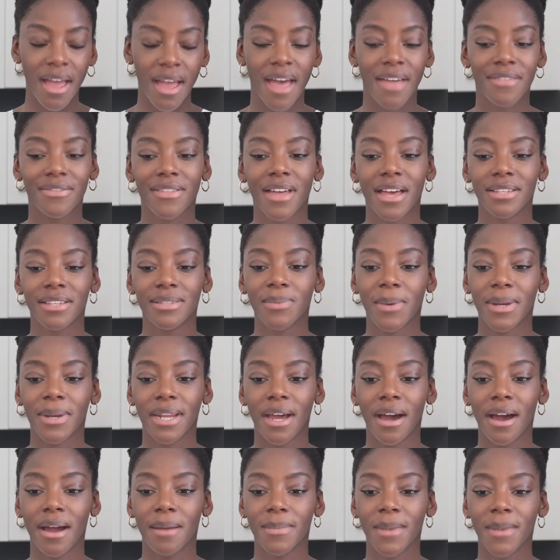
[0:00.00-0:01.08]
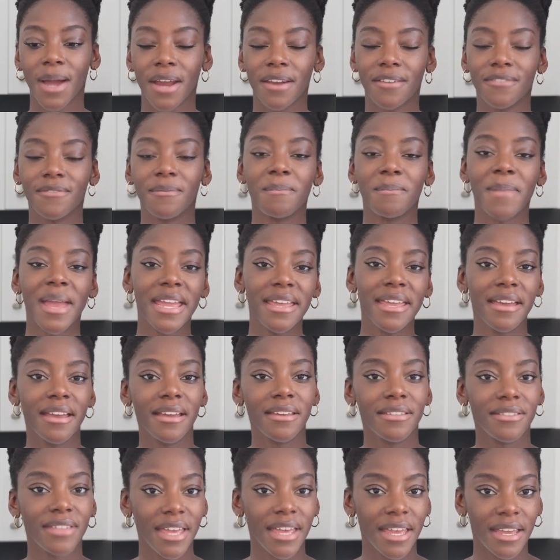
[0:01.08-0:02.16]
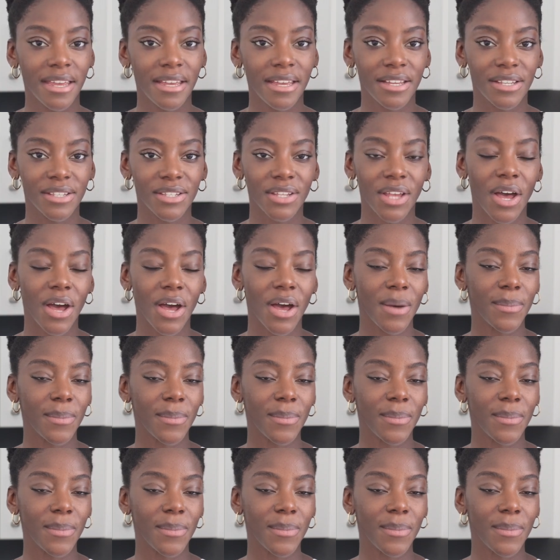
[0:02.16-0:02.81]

And that's when I'm kind of making things,